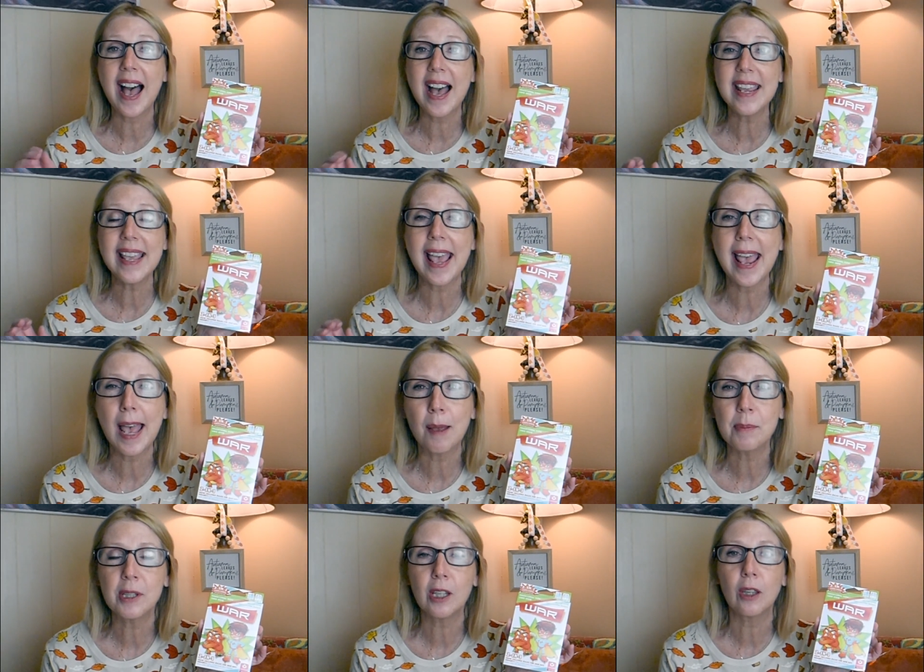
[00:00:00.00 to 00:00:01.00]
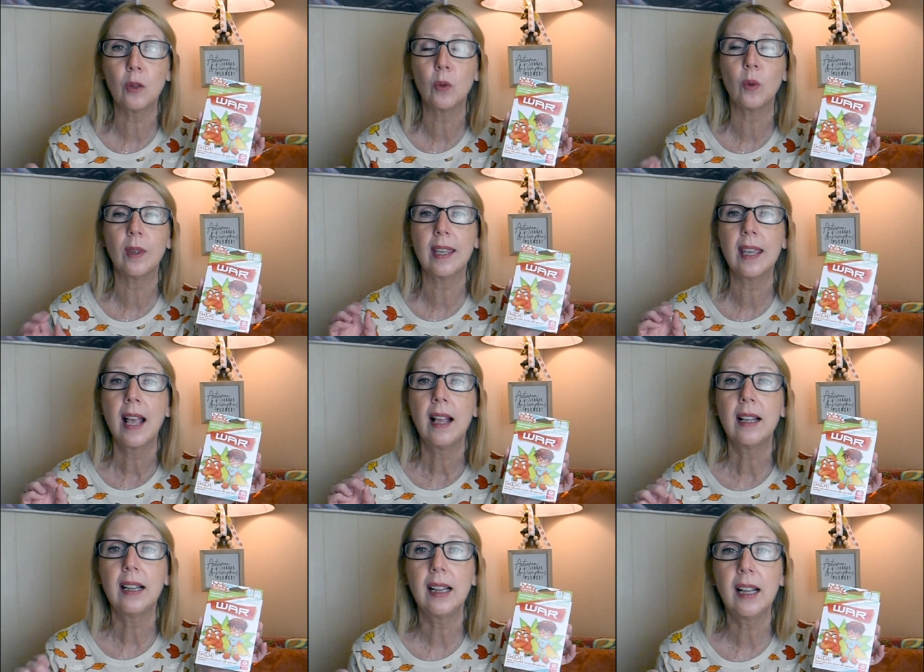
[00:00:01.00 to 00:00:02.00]
I absolutely
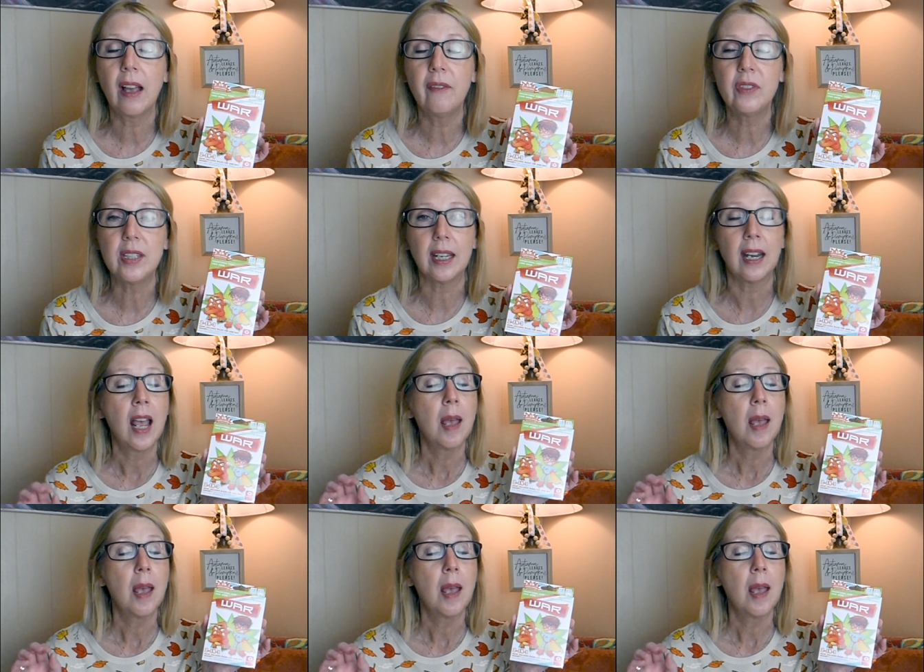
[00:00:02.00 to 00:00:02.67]
loved it